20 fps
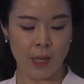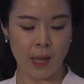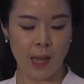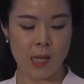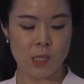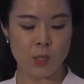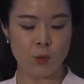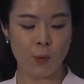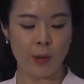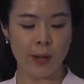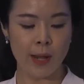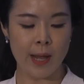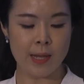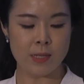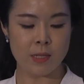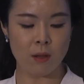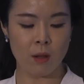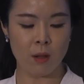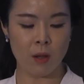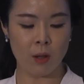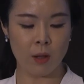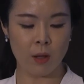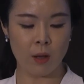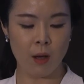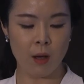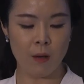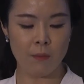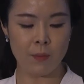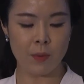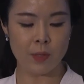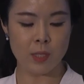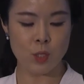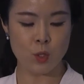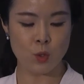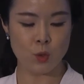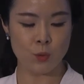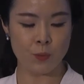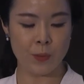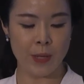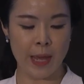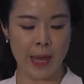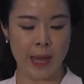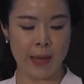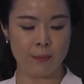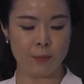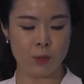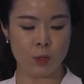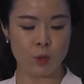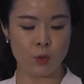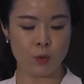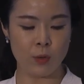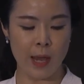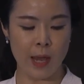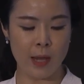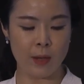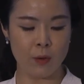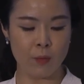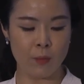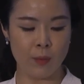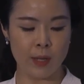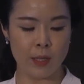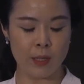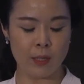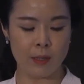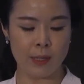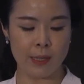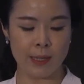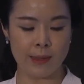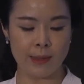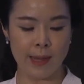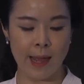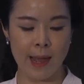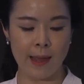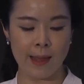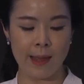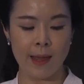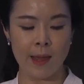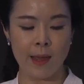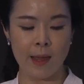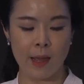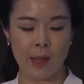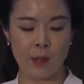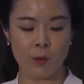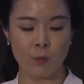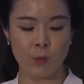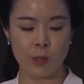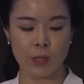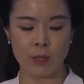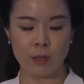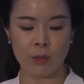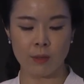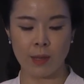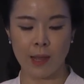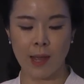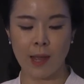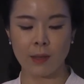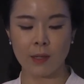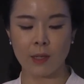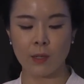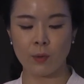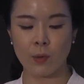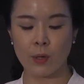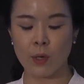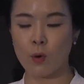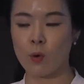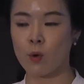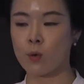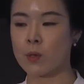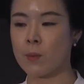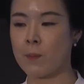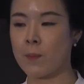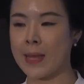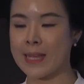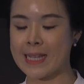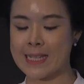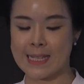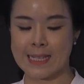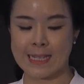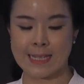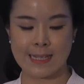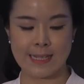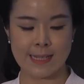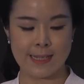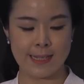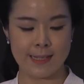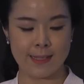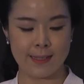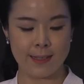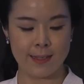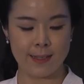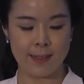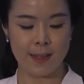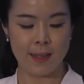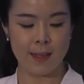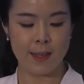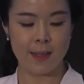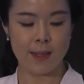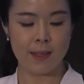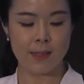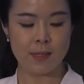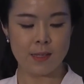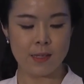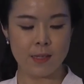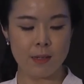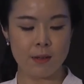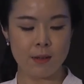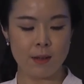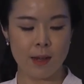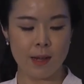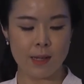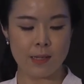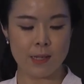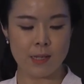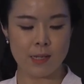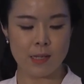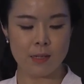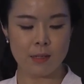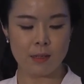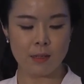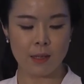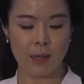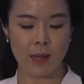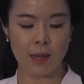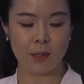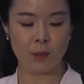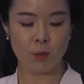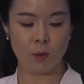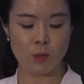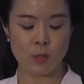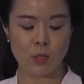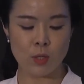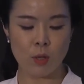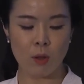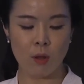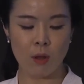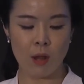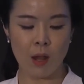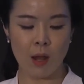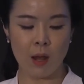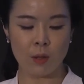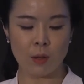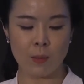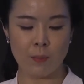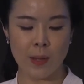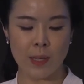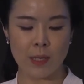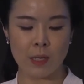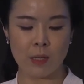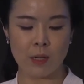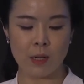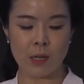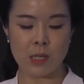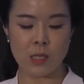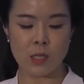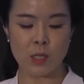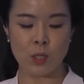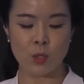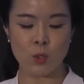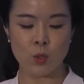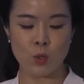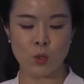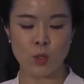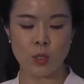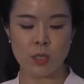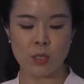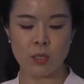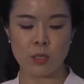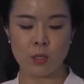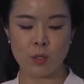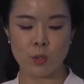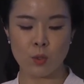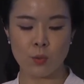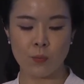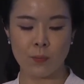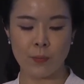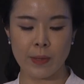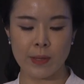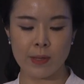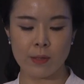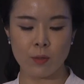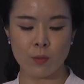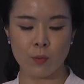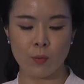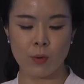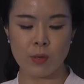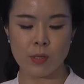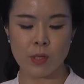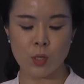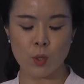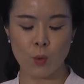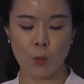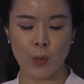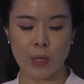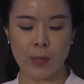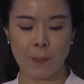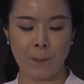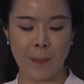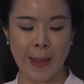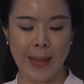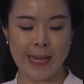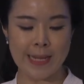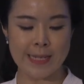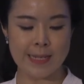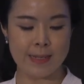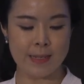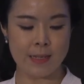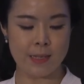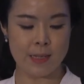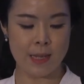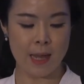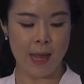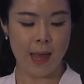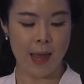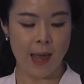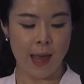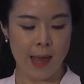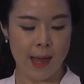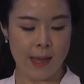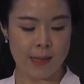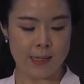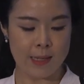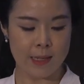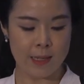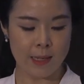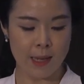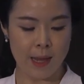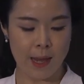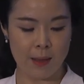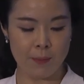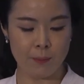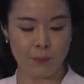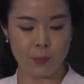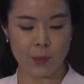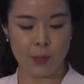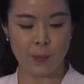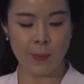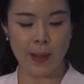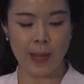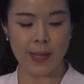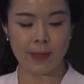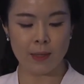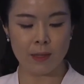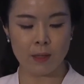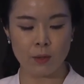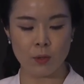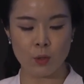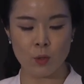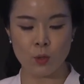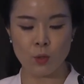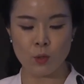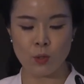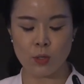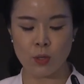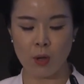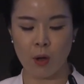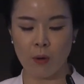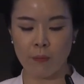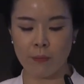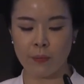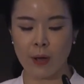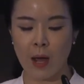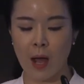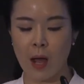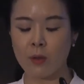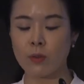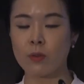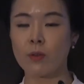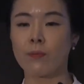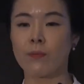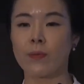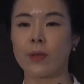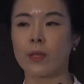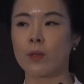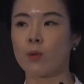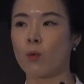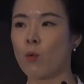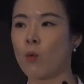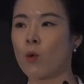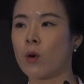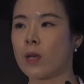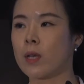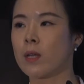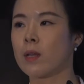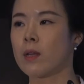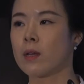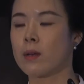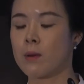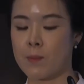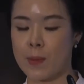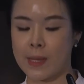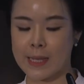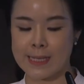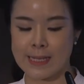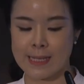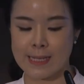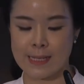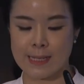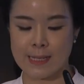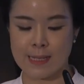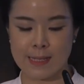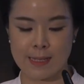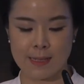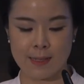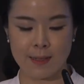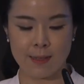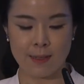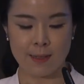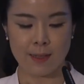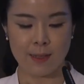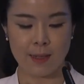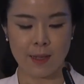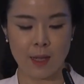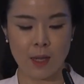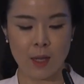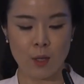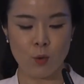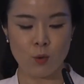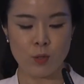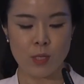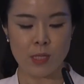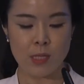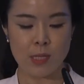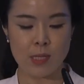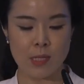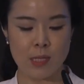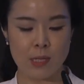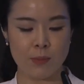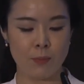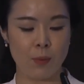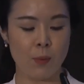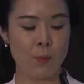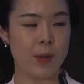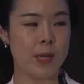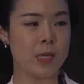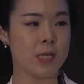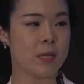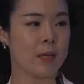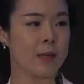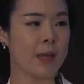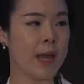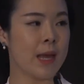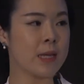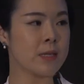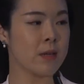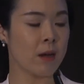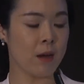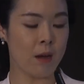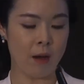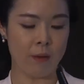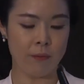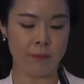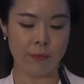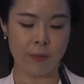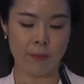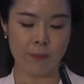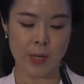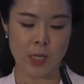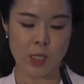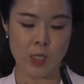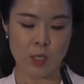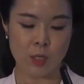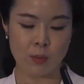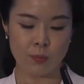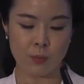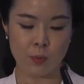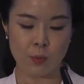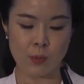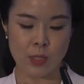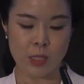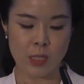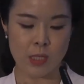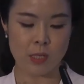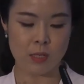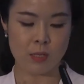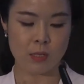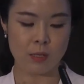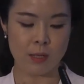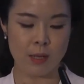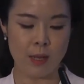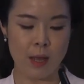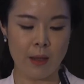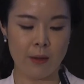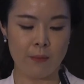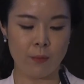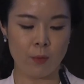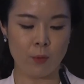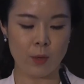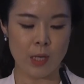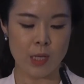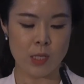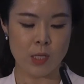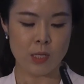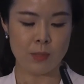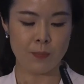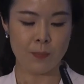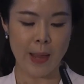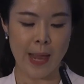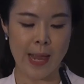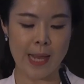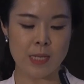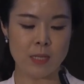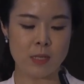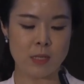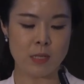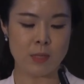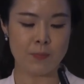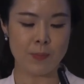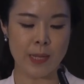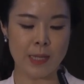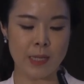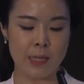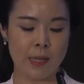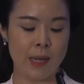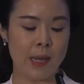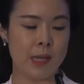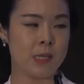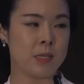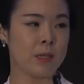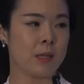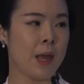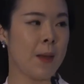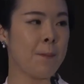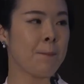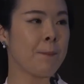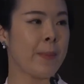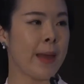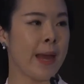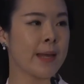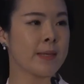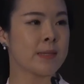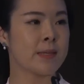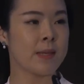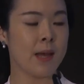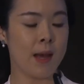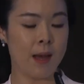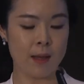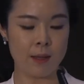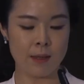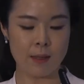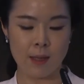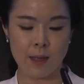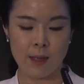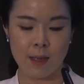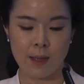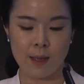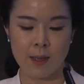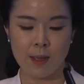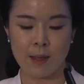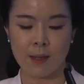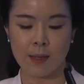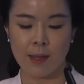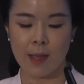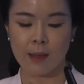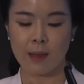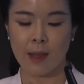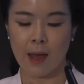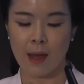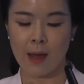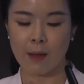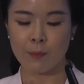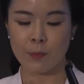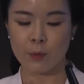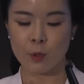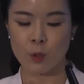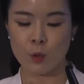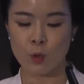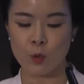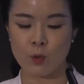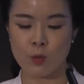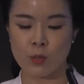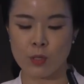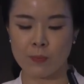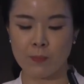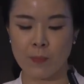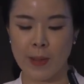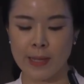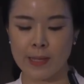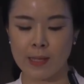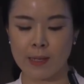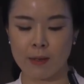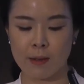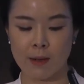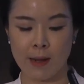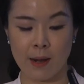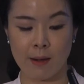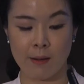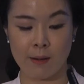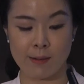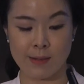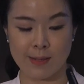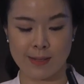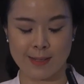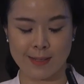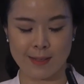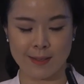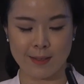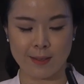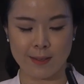as well as allowing companies to be able to accurately detect and return any recalled medicine. Serialization can also allow the medical institution to build trust with patients, as it can prevent the use of counterfeit or illegal medicines. Using this information as a confirmation procedure for each patient's medication at bedside can help reduce medical errors.